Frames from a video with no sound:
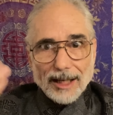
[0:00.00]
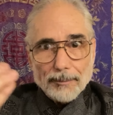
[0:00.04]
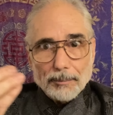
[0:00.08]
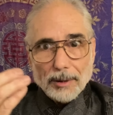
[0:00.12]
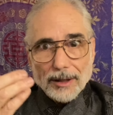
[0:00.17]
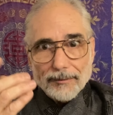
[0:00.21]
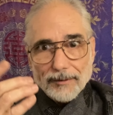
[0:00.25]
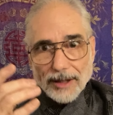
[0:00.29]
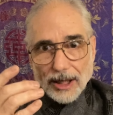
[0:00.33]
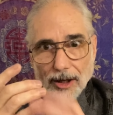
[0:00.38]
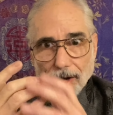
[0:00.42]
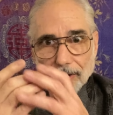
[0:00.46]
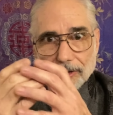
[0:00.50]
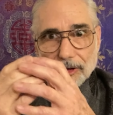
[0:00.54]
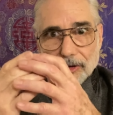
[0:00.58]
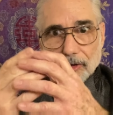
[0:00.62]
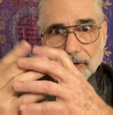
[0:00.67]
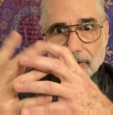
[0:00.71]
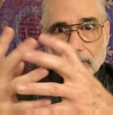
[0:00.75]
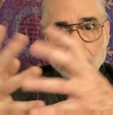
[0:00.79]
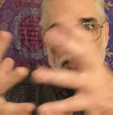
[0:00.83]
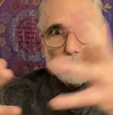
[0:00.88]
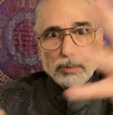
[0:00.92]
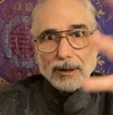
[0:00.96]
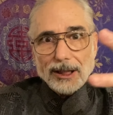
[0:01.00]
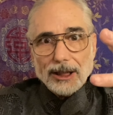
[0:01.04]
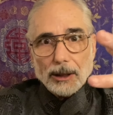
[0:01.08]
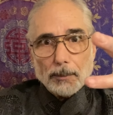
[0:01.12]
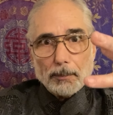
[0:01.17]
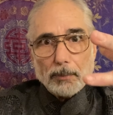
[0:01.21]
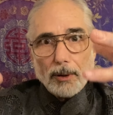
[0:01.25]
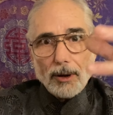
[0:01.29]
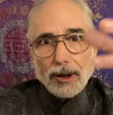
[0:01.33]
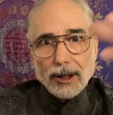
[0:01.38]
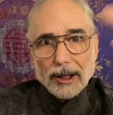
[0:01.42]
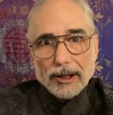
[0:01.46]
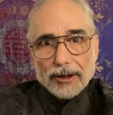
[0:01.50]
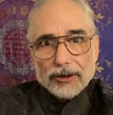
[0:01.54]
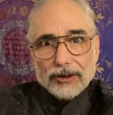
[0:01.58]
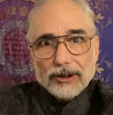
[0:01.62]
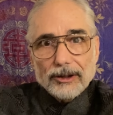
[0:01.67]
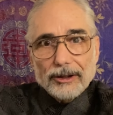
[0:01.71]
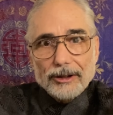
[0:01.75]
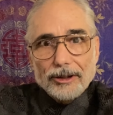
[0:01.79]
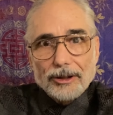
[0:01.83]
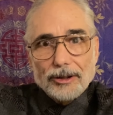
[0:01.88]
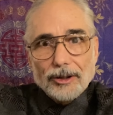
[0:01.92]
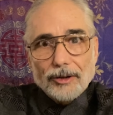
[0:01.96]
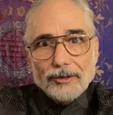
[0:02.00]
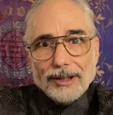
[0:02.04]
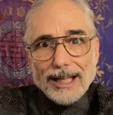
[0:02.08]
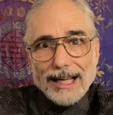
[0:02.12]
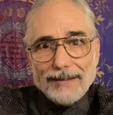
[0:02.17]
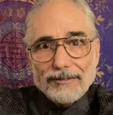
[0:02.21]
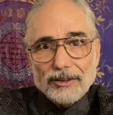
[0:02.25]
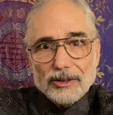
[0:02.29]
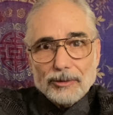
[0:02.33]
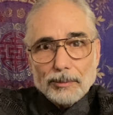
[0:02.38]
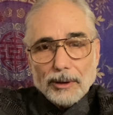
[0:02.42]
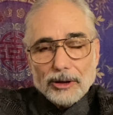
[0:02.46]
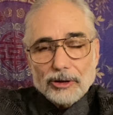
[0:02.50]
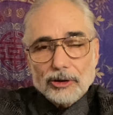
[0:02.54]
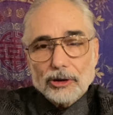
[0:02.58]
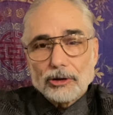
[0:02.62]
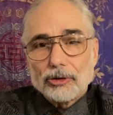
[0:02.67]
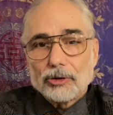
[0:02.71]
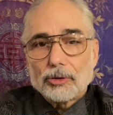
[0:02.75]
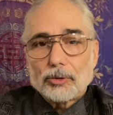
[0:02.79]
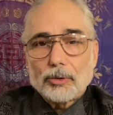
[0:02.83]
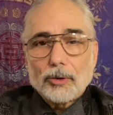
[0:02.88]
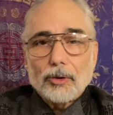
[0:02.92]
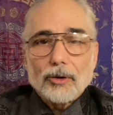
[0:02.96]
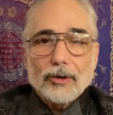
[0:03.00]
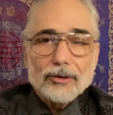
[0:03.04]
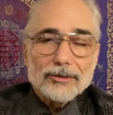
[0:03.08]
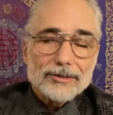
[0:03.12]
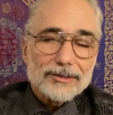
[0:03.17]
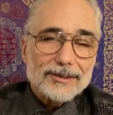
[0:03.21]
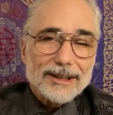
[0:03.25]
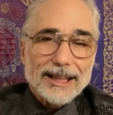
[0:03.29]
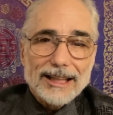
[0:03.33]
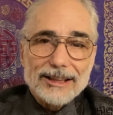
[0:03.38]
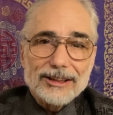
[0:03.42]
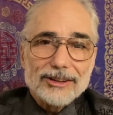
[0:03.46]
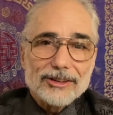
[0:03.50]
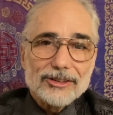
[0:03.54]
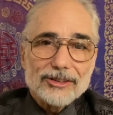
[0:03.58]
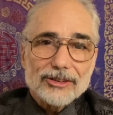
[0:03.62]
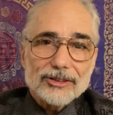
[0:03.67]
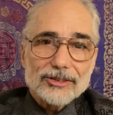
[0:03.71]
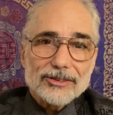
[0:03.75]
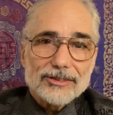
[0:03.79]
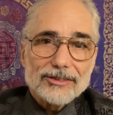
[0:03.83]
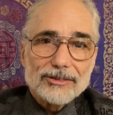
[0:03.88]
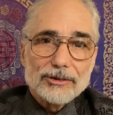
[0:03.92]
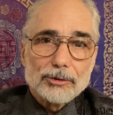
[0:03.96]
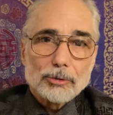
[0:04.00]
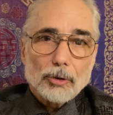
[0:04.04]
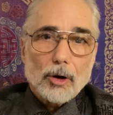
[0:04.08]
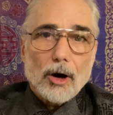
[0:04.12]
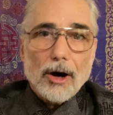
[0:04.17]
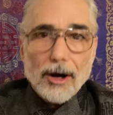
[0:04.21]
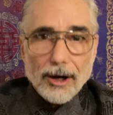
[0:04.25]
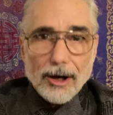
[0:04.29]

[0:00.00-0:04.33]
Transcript: But if they all just split apart, you don't have as much control, and you're just drawn